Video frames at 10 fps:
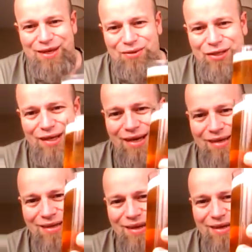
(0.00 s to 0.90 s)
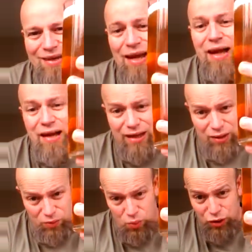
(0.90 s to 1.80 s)
so cheers.
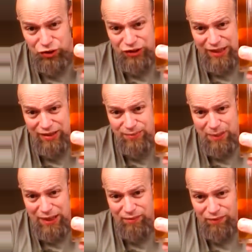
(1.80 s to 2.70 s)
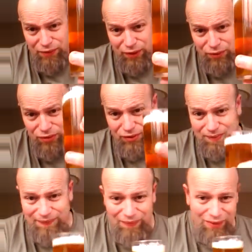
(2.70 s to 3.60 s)
Watch Dean's beer
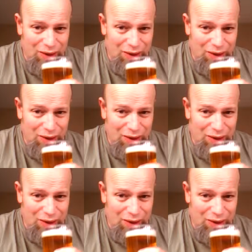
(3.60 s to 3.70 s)
reviews.